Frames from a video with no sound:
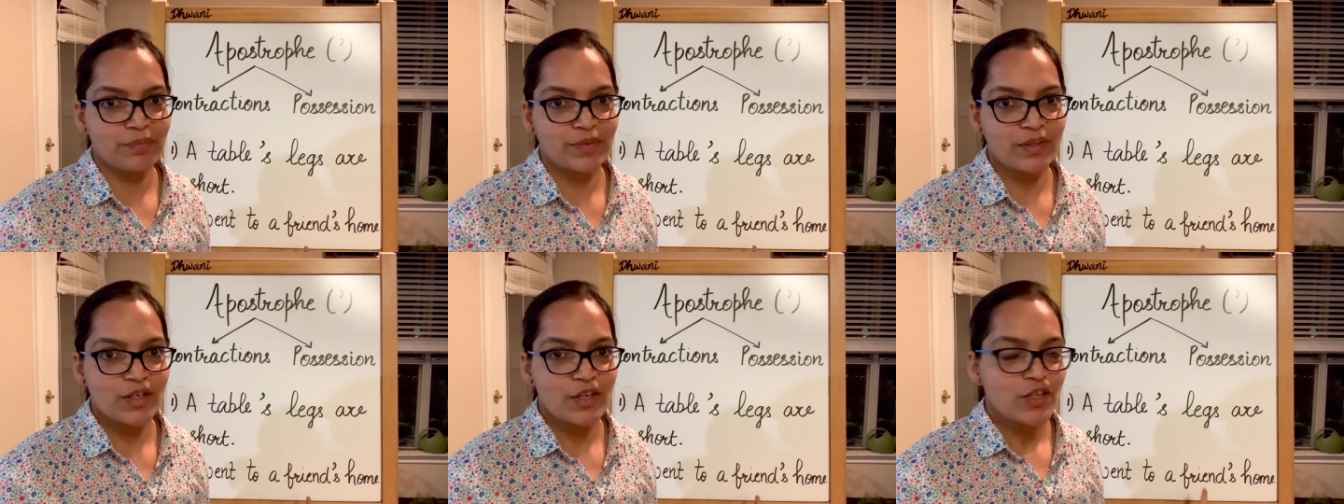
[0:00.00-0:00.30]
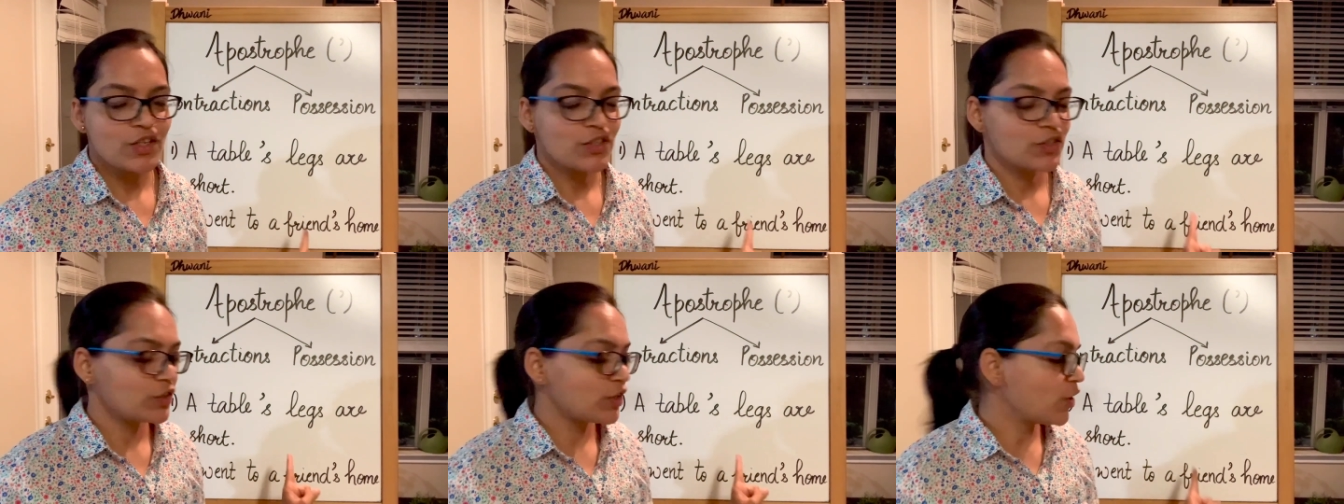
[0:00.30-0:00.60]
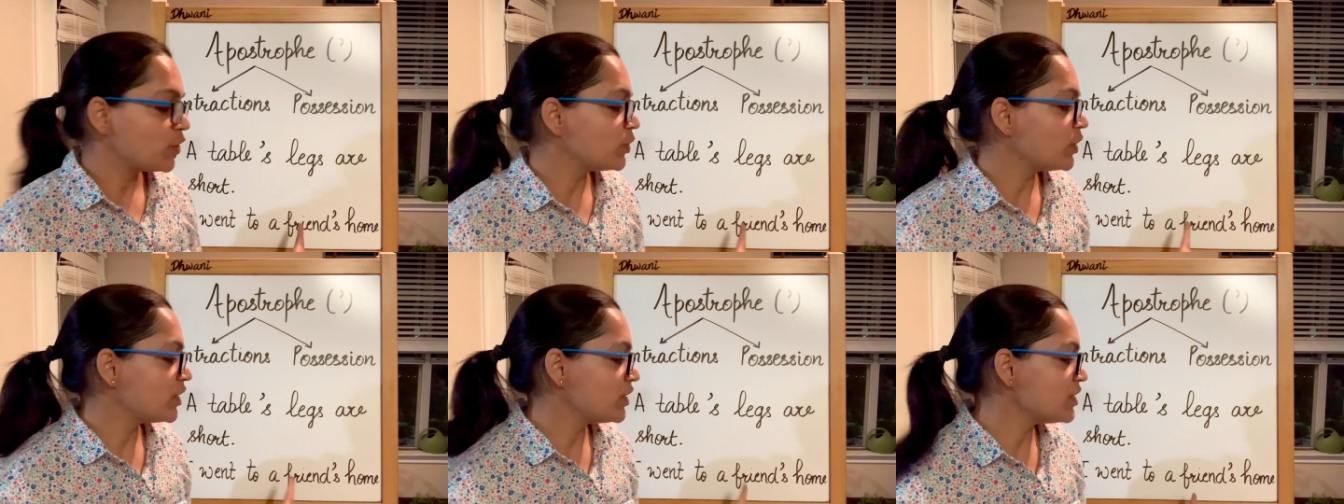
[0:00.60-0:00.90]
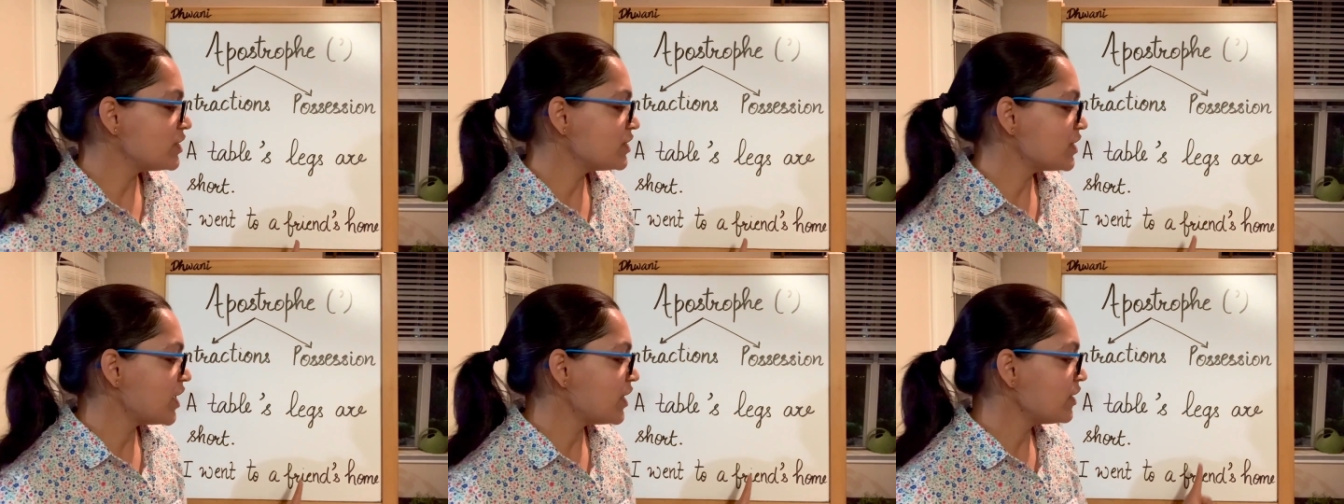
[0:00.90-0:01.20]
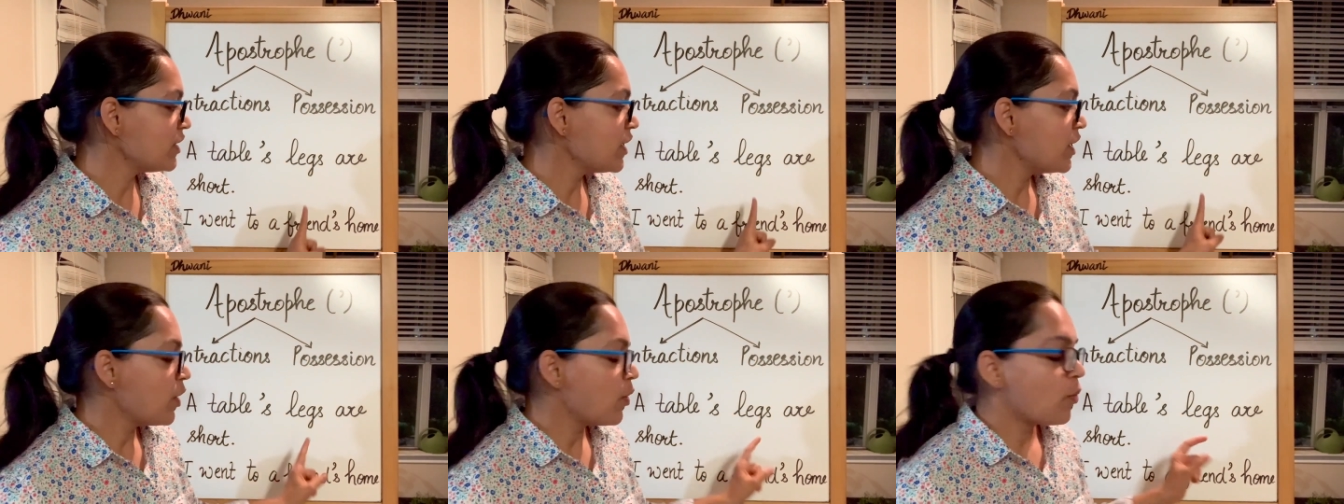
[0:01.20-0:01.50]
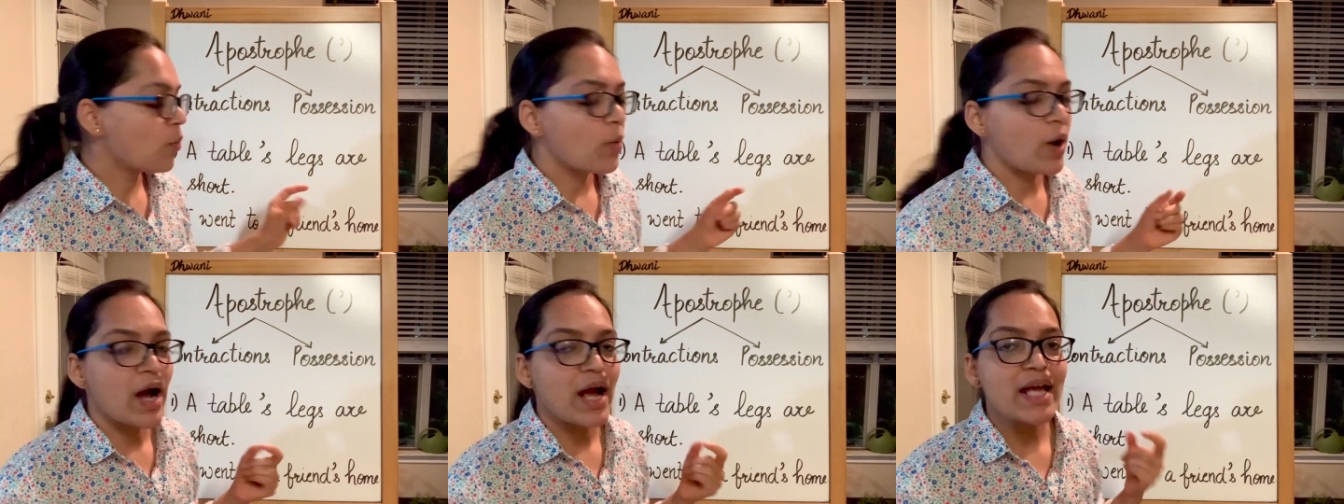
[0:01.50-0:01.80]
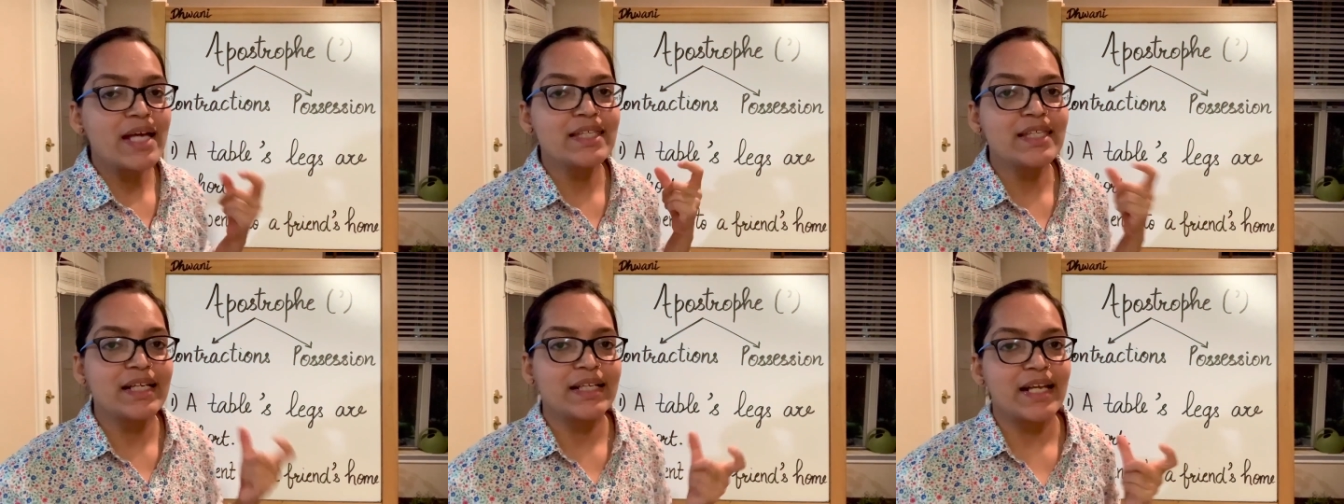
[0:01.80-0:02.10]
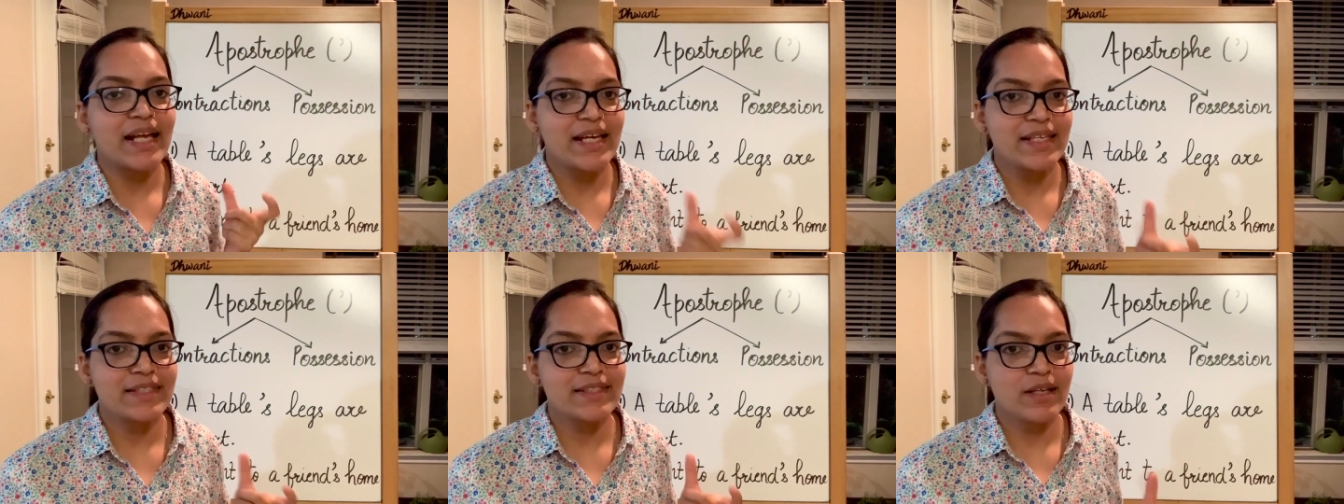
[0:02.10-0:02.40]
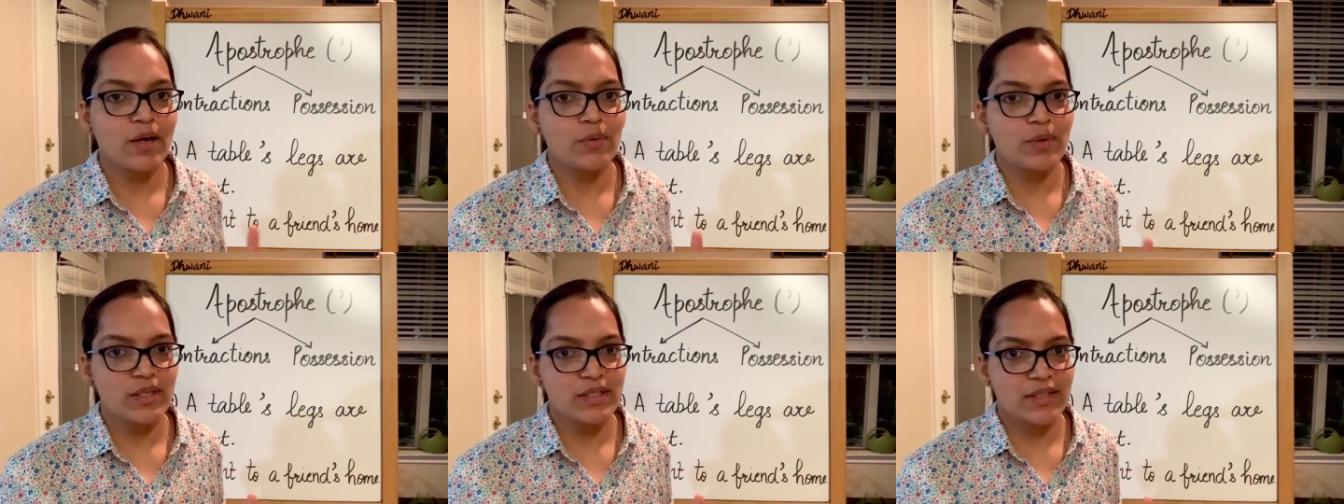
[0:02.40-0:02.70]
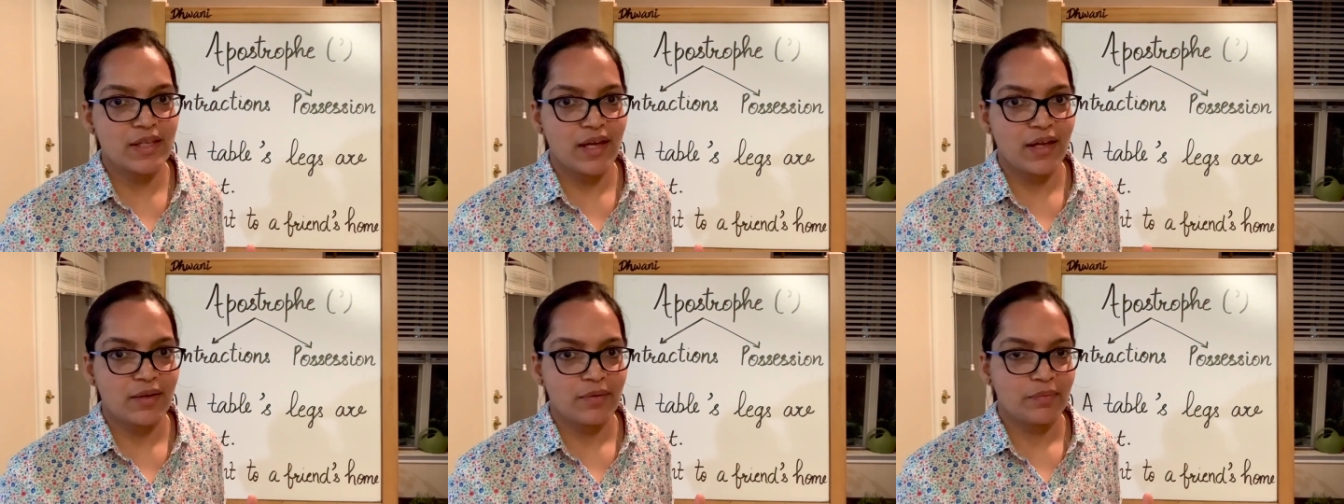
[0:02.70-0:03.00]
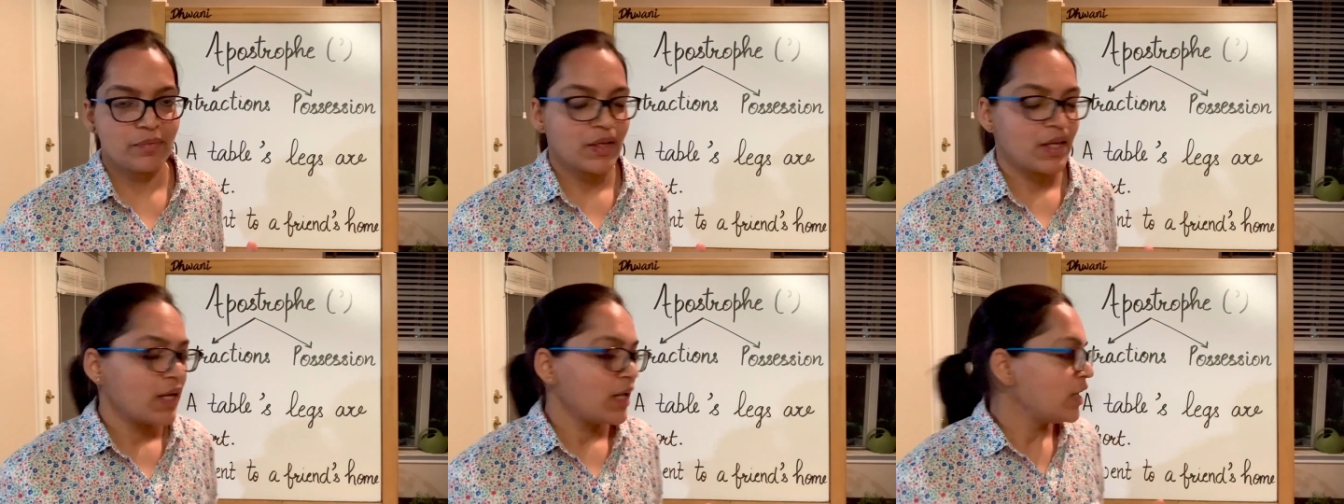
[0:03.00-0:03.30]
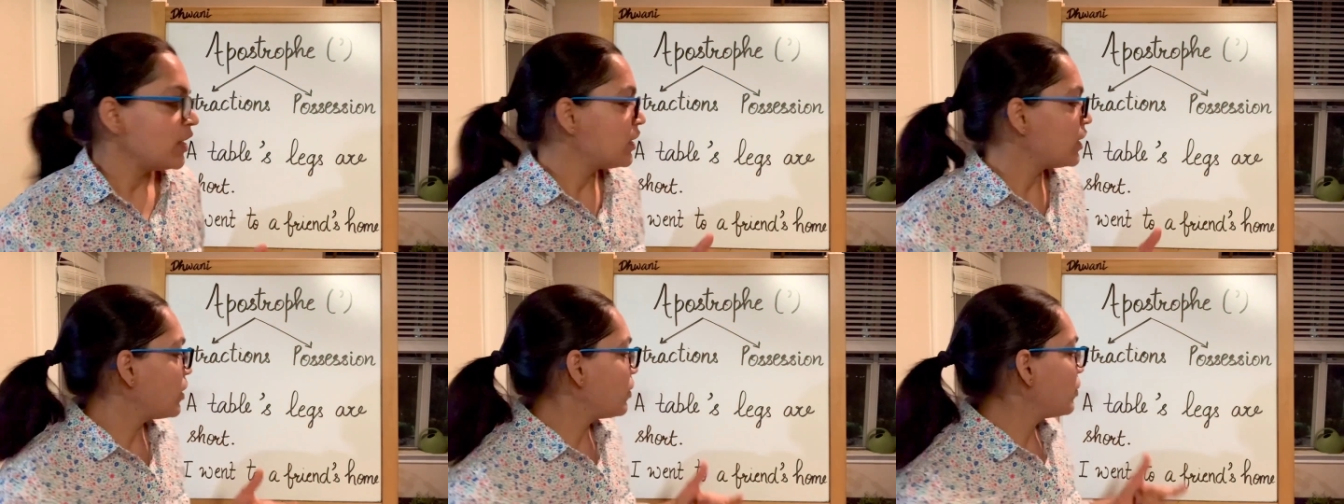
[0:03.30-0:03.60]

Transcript: So now you understand why that S sound is there. Now,